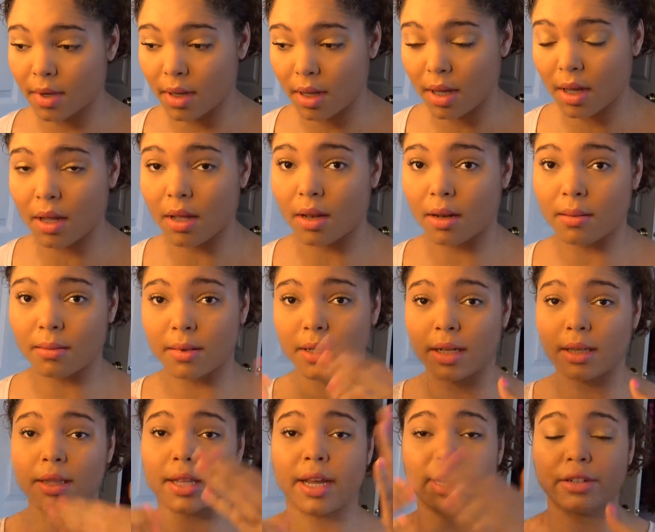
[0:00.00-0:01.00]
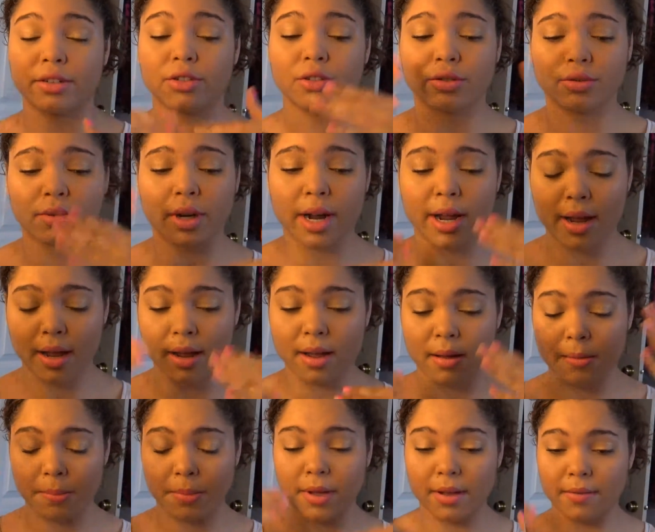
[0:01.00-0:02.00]
And let that dry
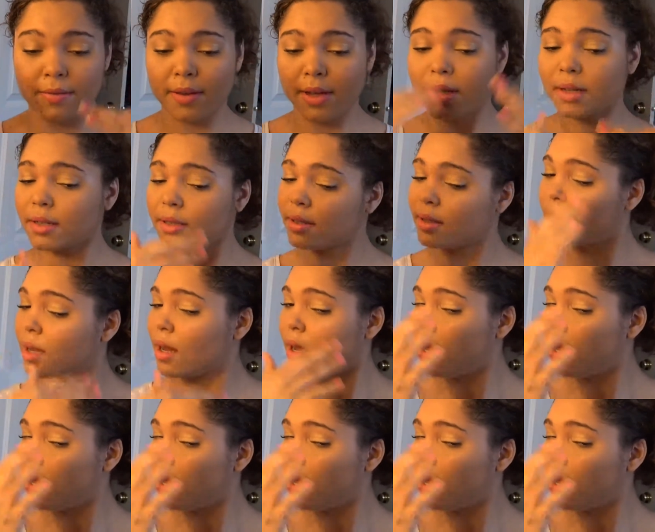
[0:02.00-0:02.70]
on my face.